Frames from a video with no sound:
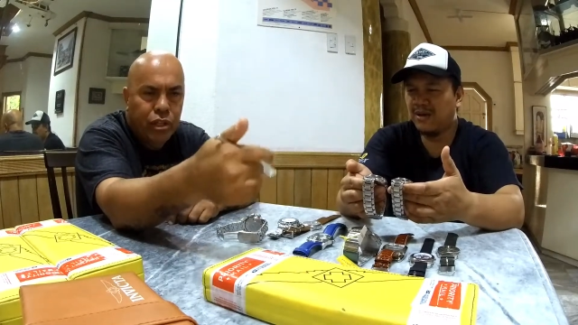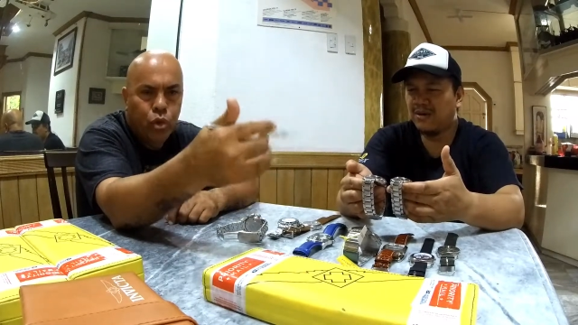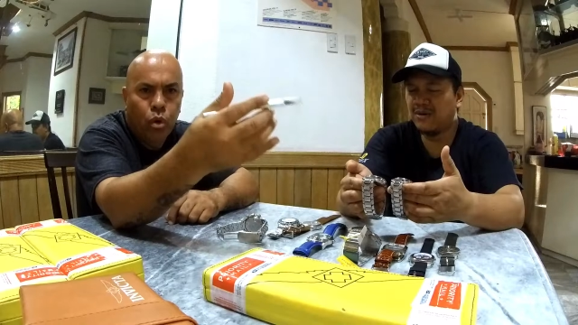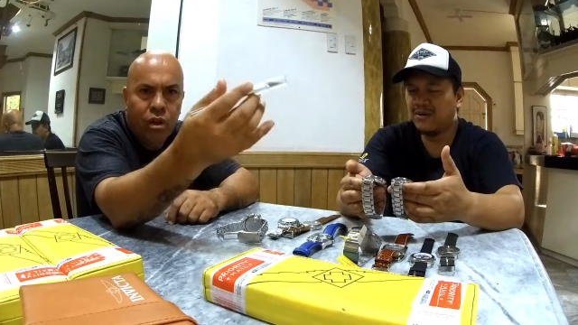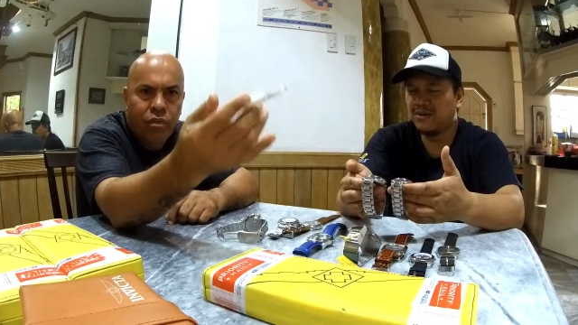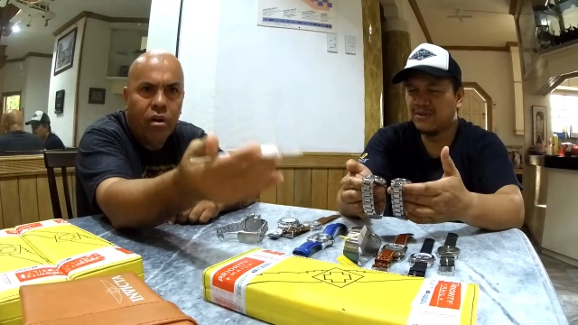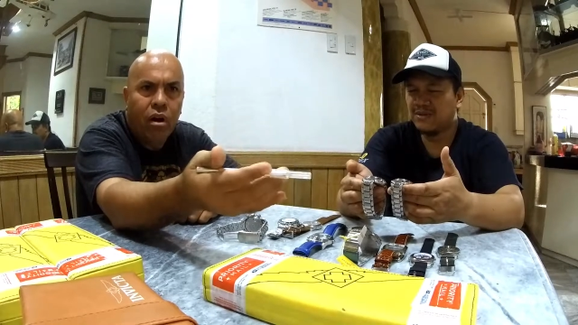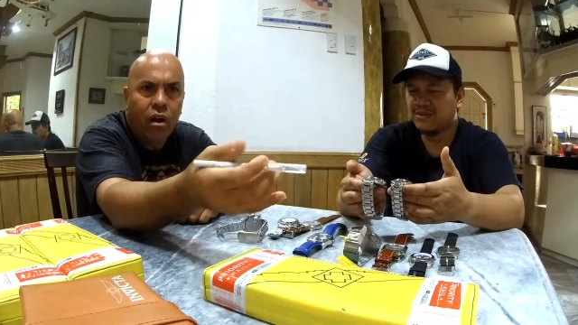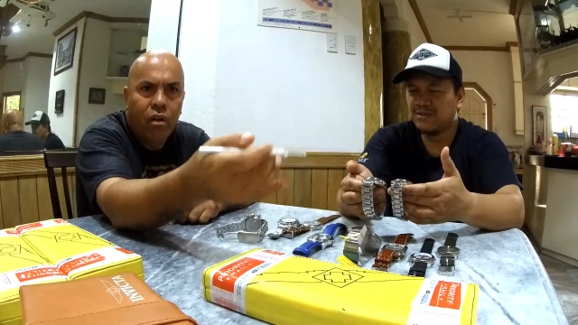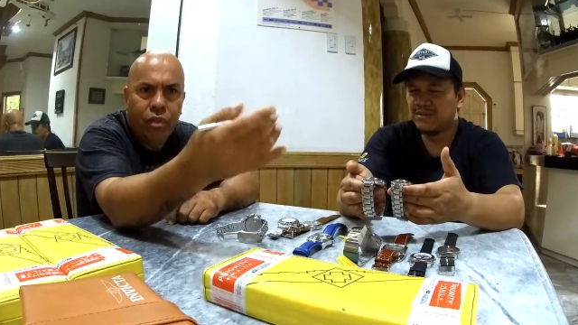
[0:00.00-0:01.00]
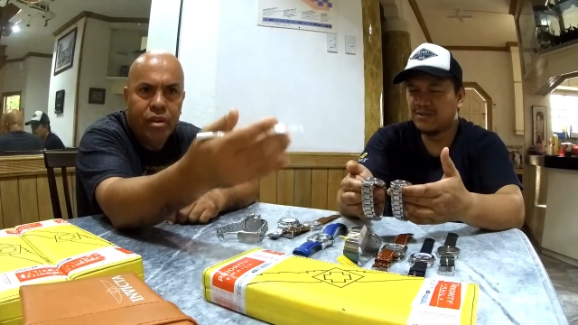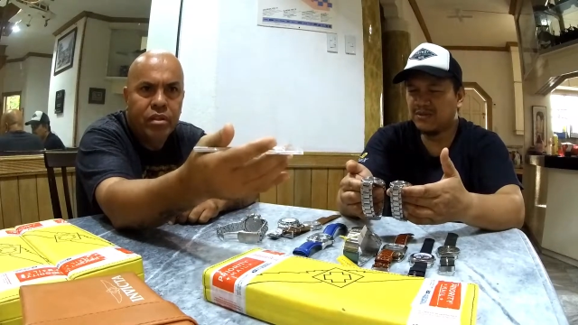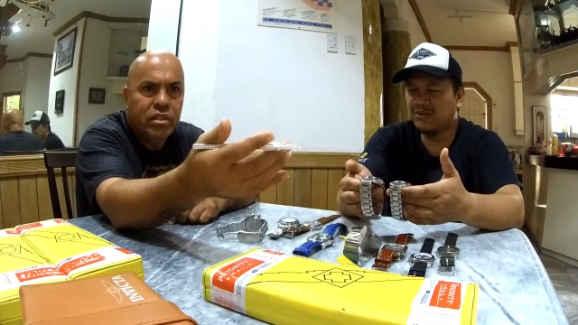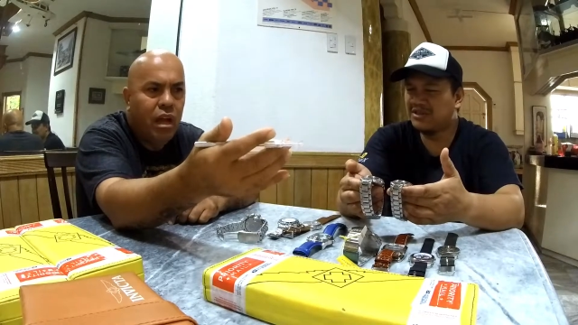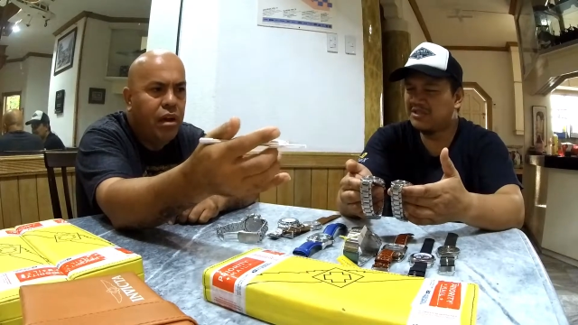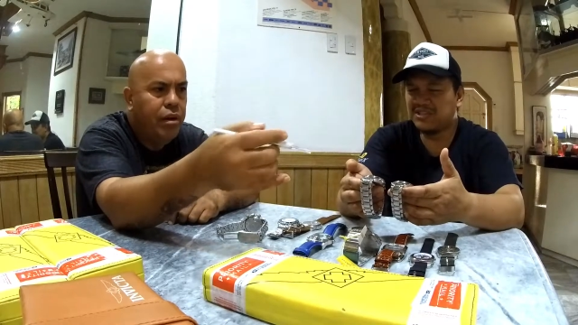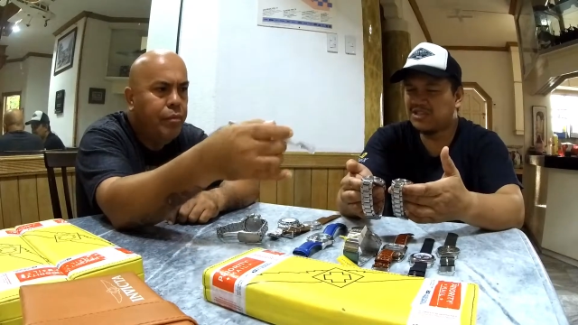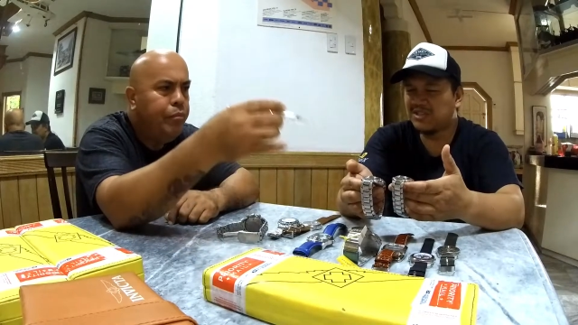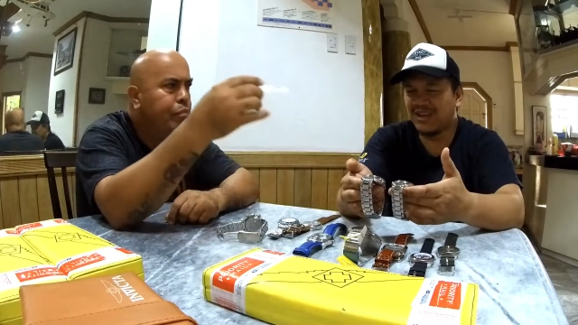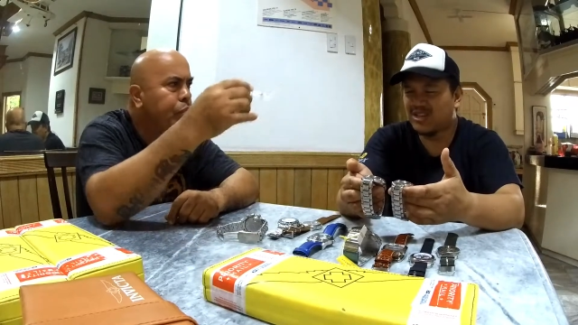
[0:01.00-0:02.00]
Speaker 1: into whatever color they so desired. This,
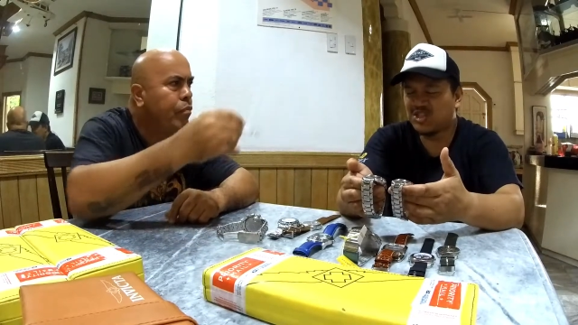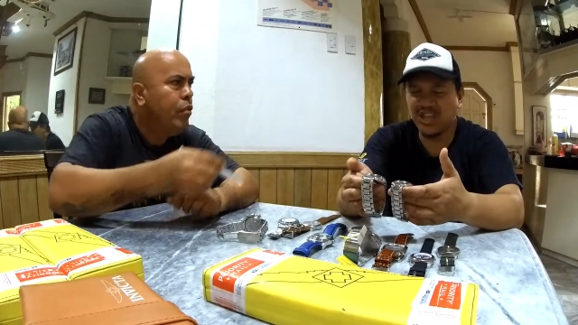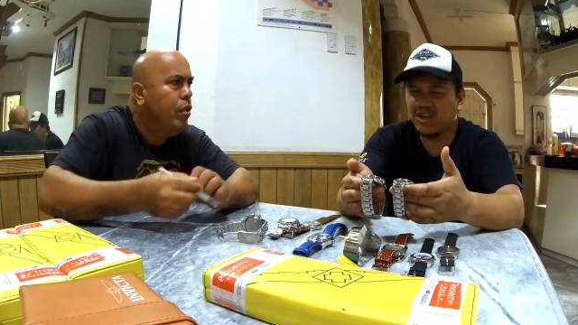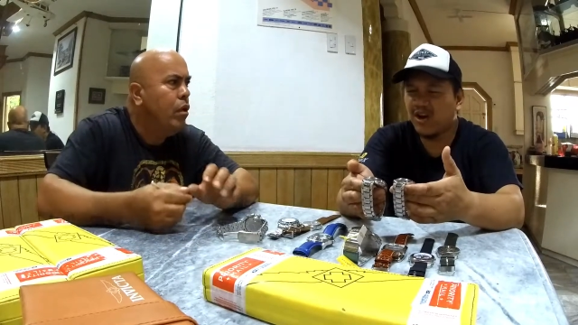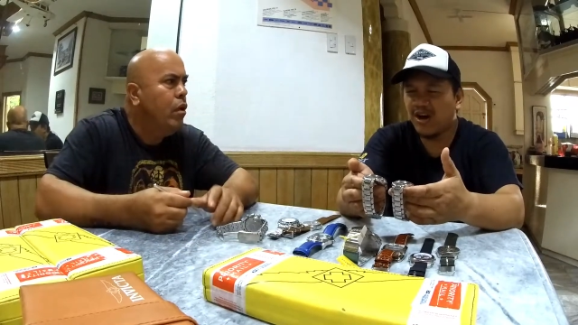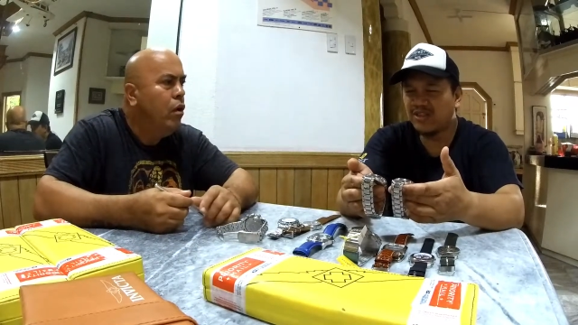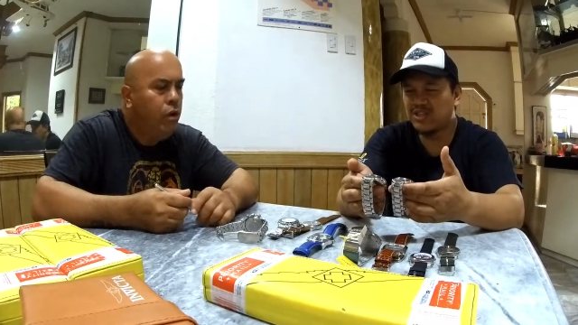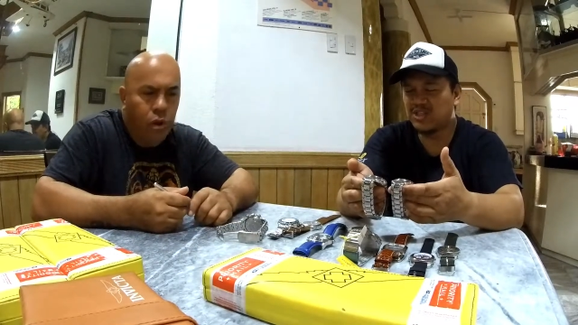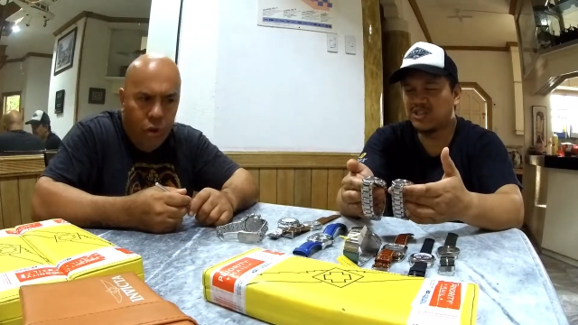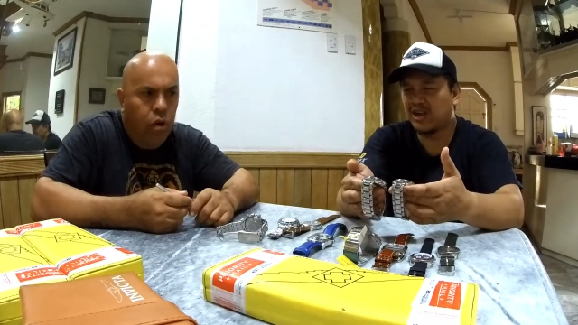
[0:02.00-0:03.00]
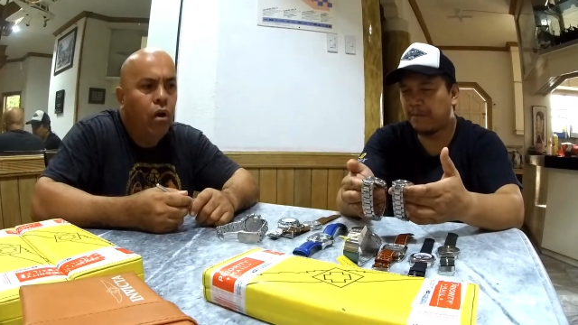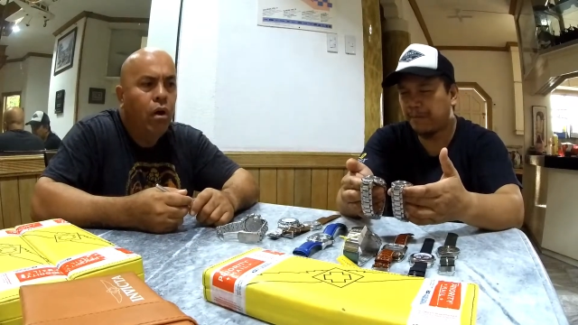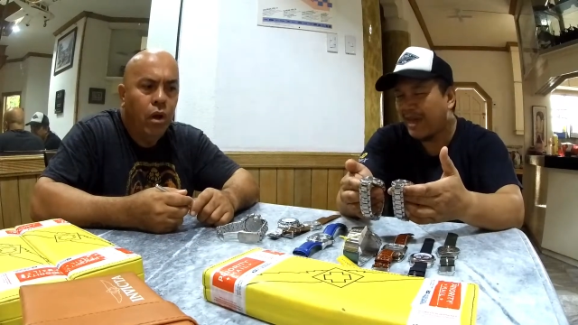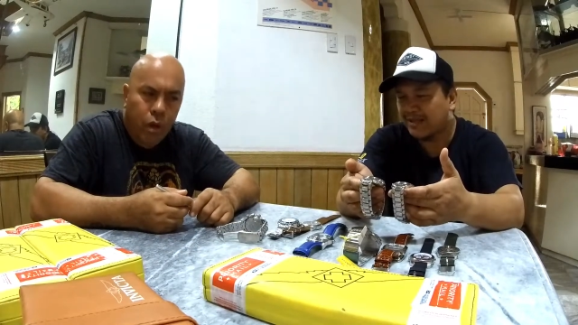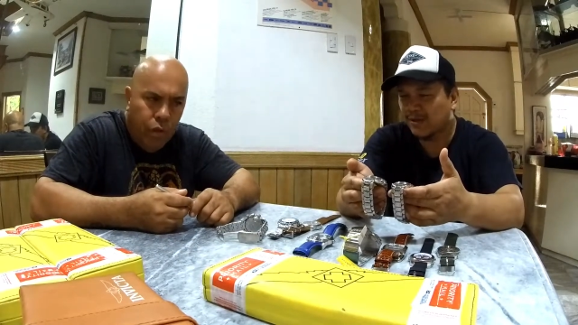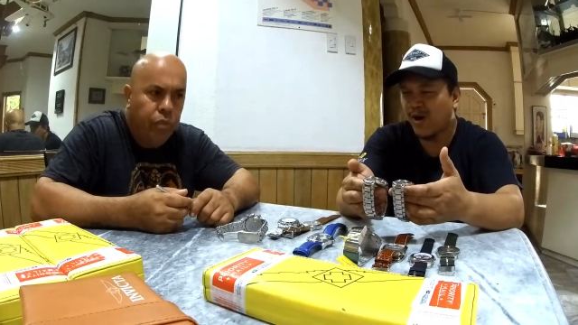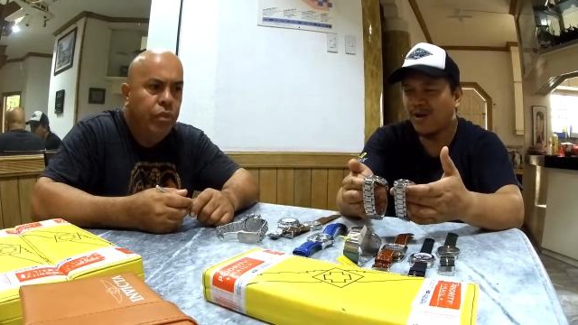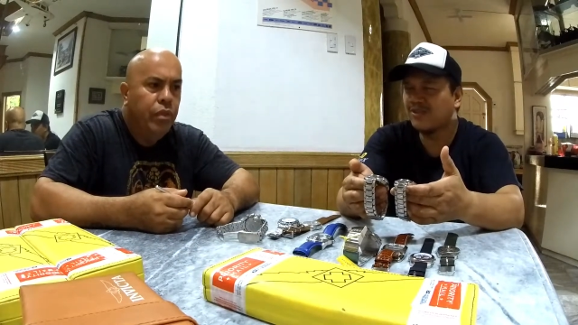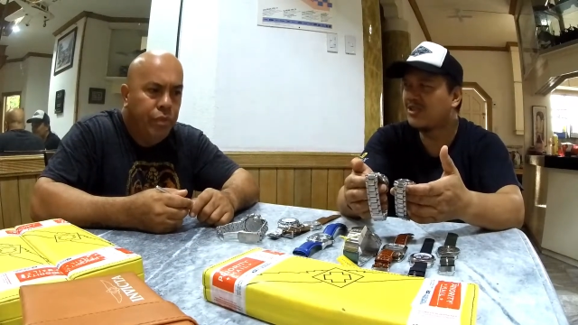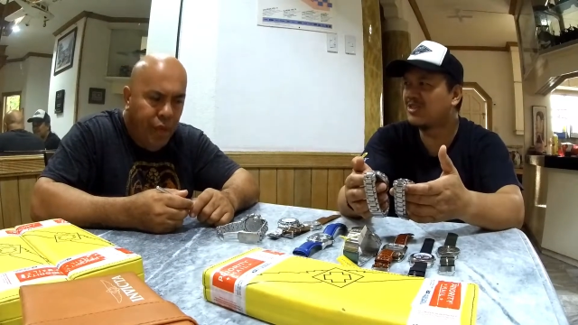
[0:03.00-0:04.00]
this, is not a stick on, this is no. not paint
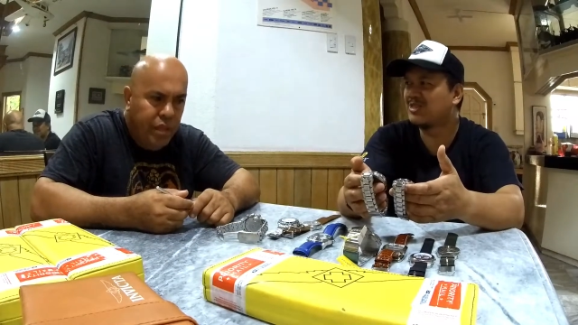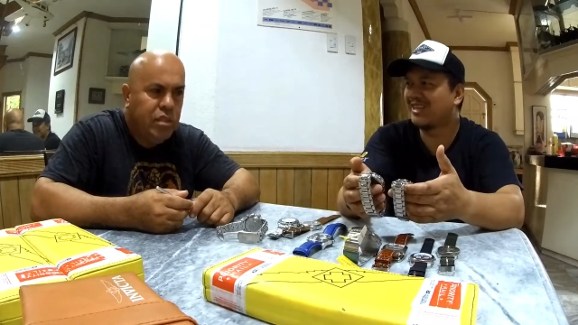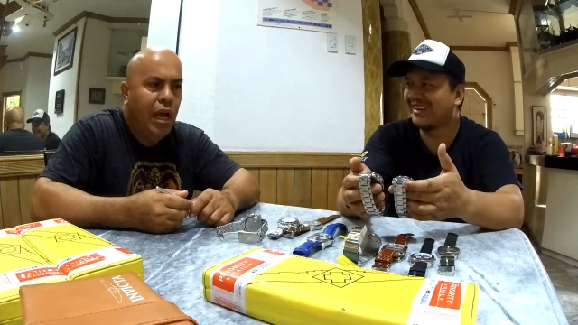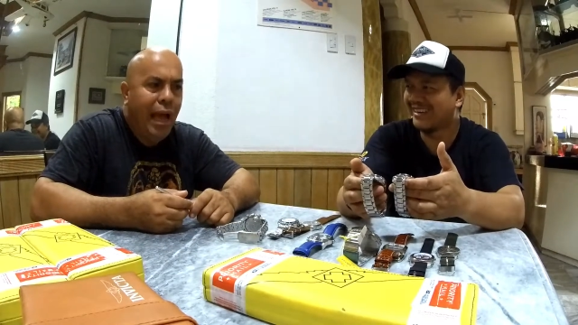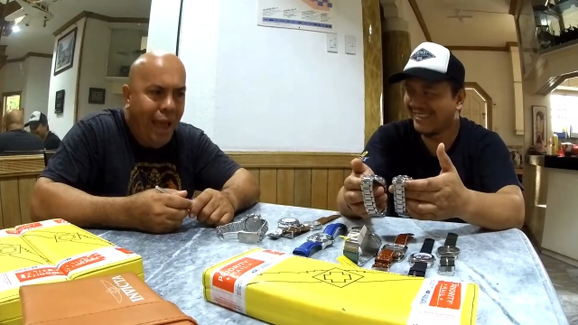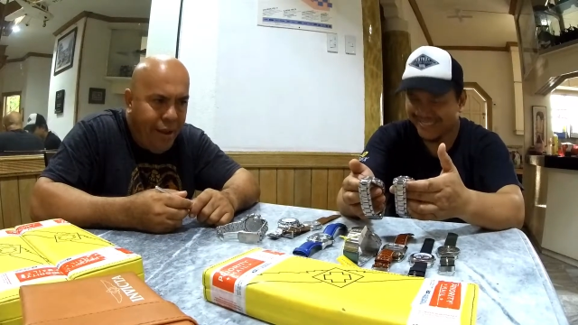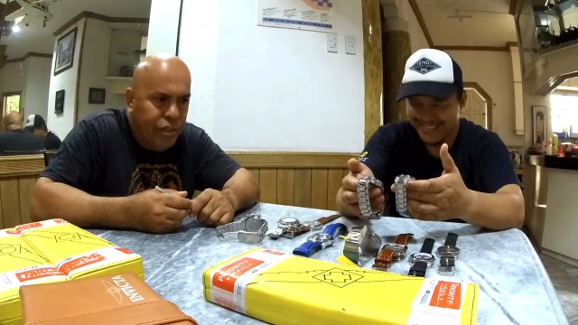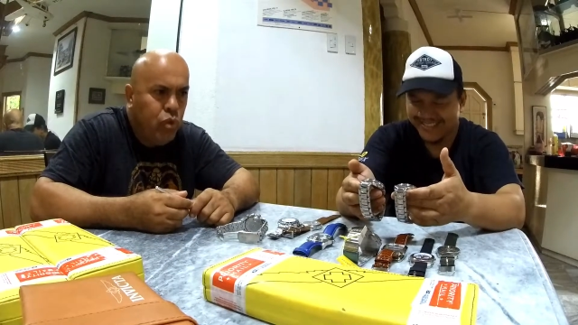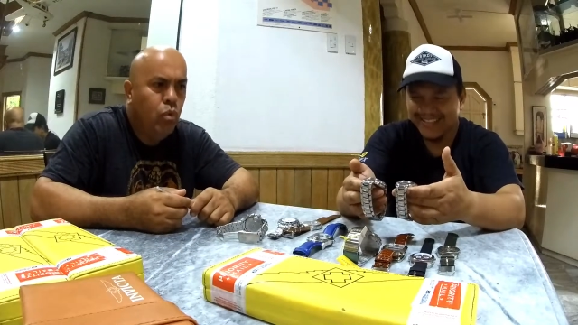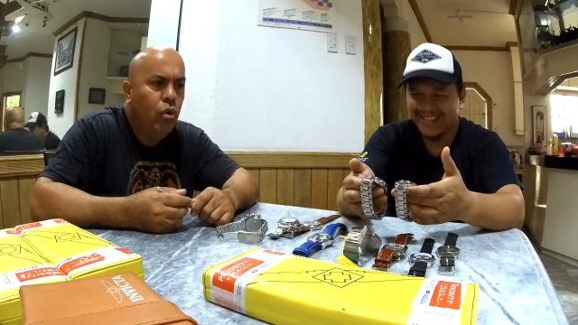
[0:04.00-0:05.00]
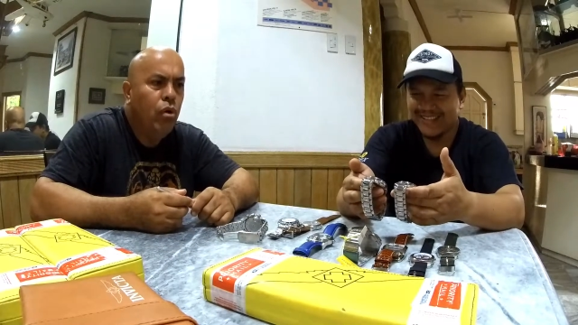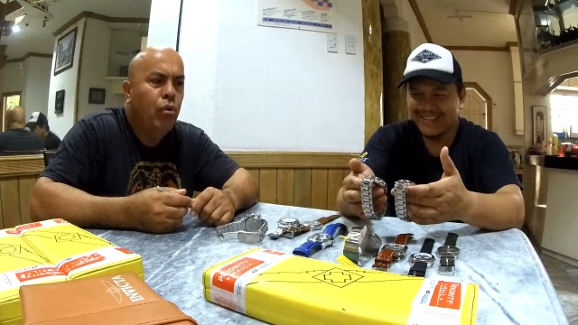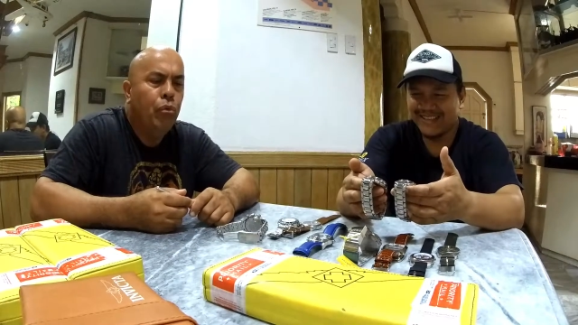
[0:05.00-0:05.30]
on, this That's is actual